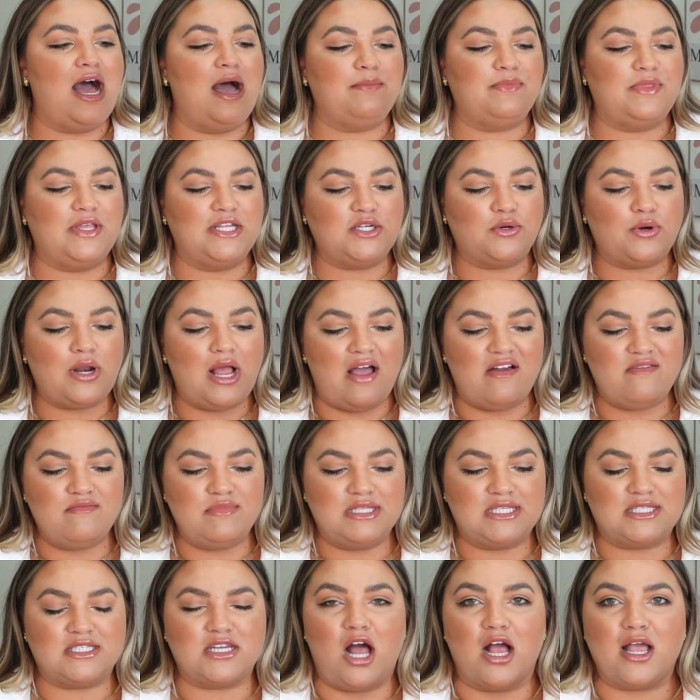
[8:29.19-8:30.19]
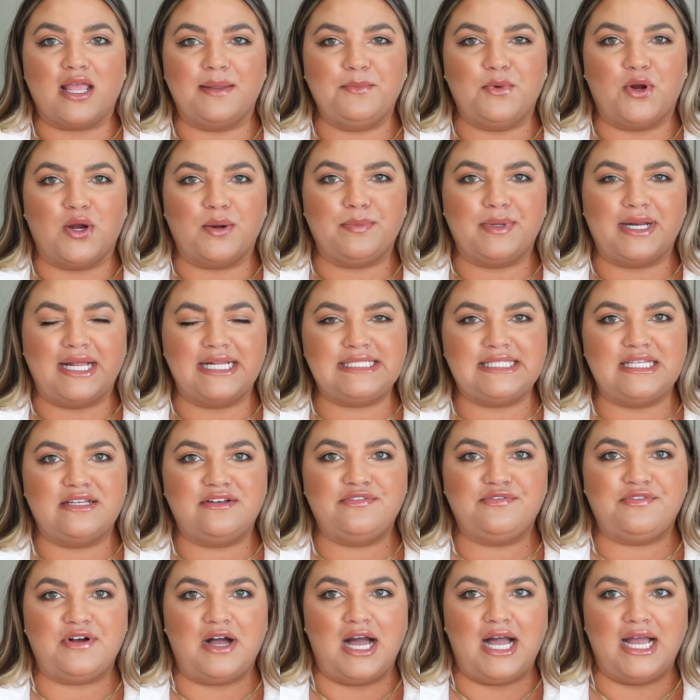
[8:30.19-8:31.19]
They don't have them in stock anymore, but I did
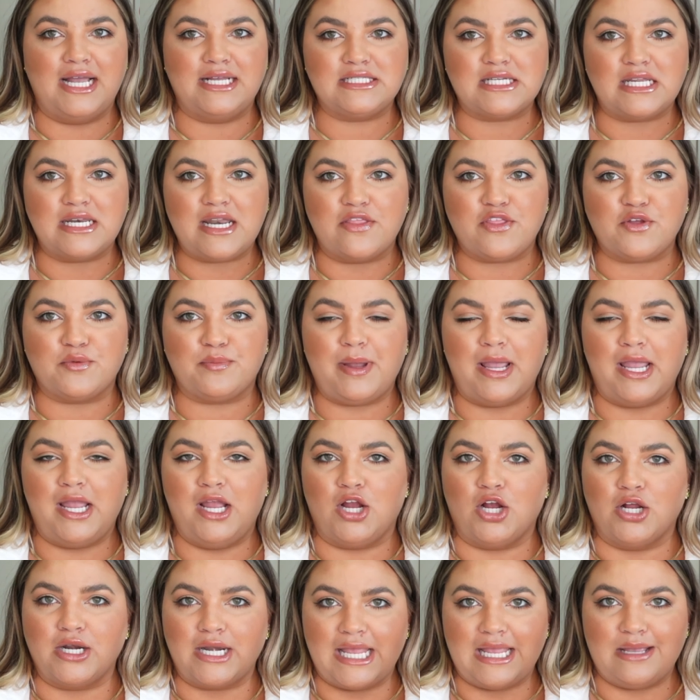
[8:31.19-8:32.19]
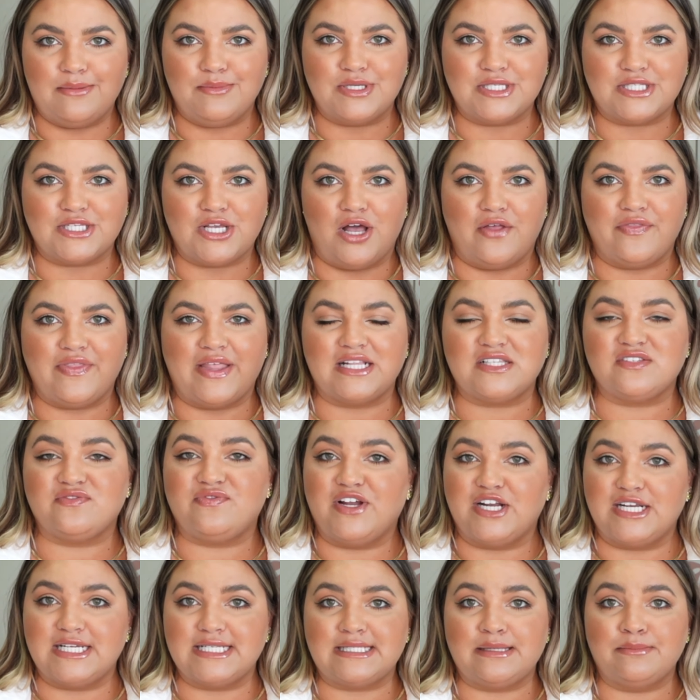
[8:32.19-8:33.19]
find another pair on Amazon that's
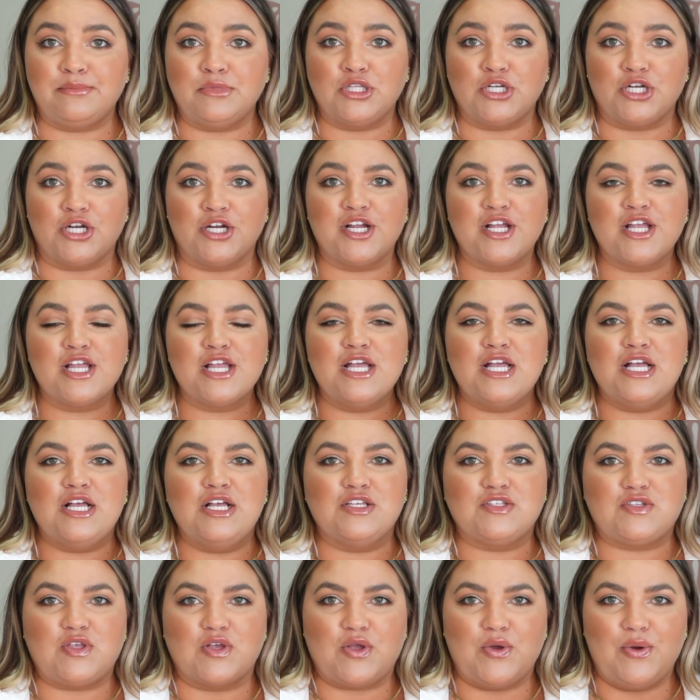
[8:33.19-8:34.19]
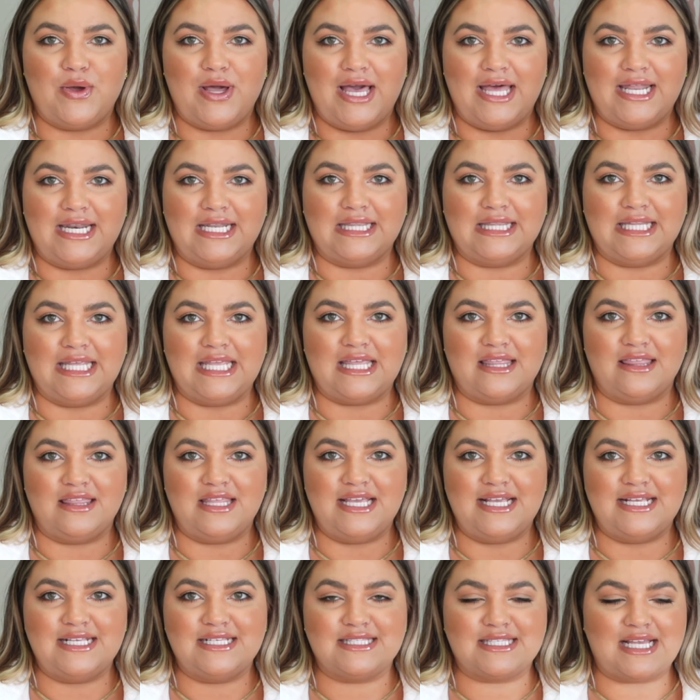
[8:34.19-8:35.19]
very similar, so I'll go ahead and link
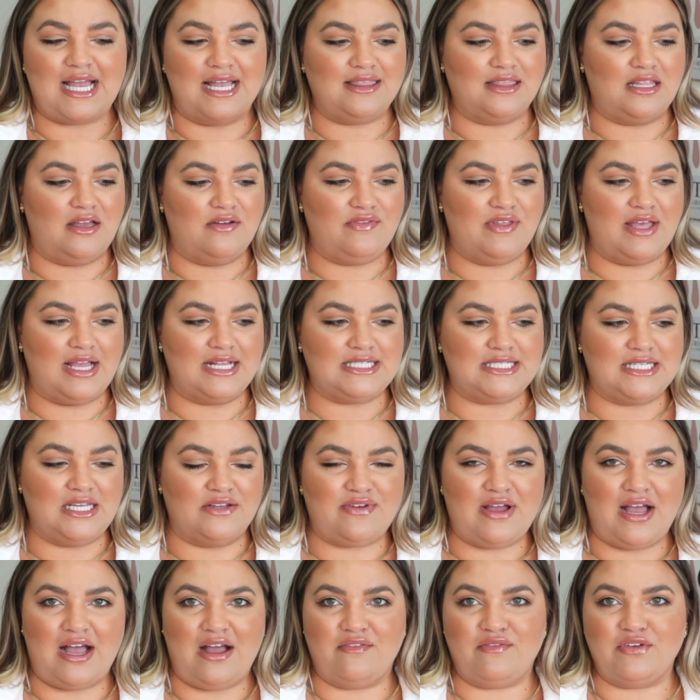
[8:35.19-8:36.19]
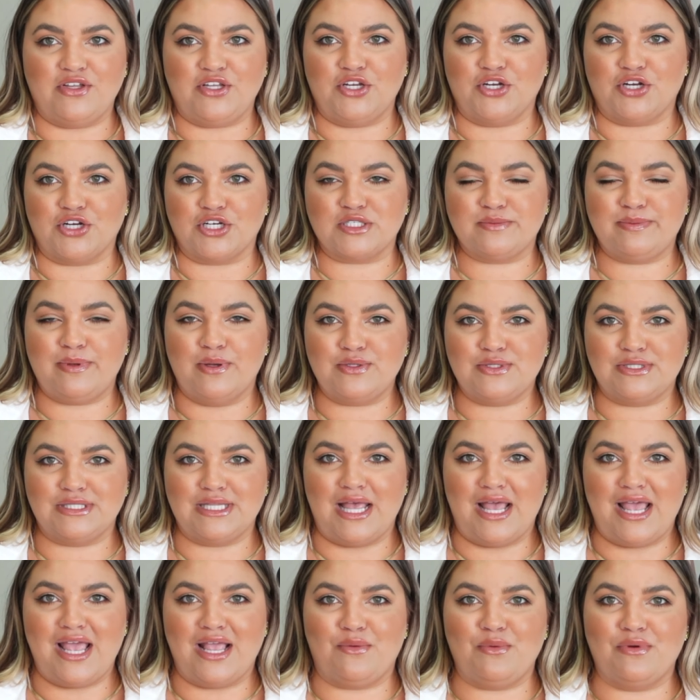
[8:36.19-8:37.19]
these. I love the idea of having your exposed
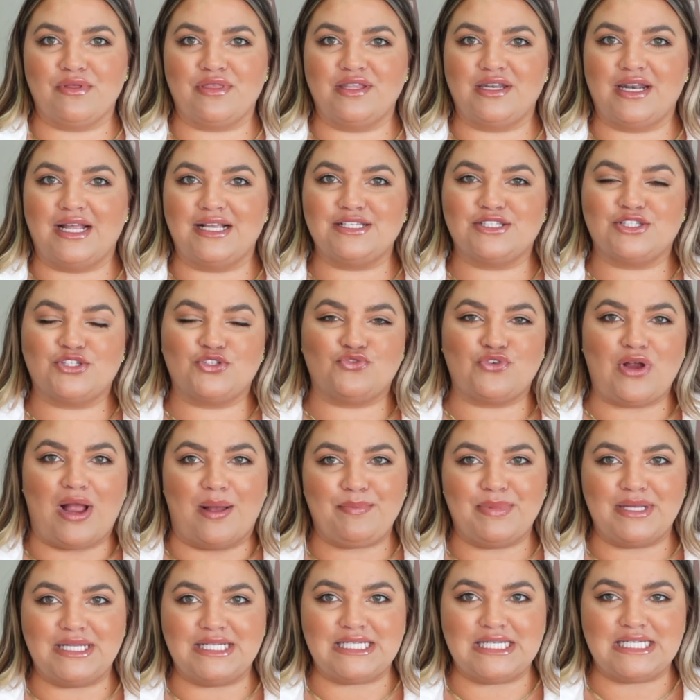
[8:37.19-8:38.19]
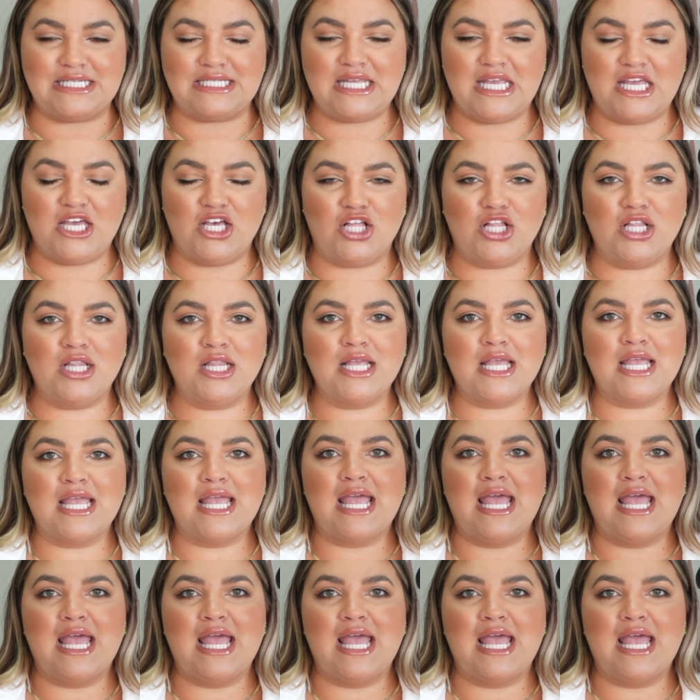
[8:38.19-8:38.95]
leg with a nice strappy detail.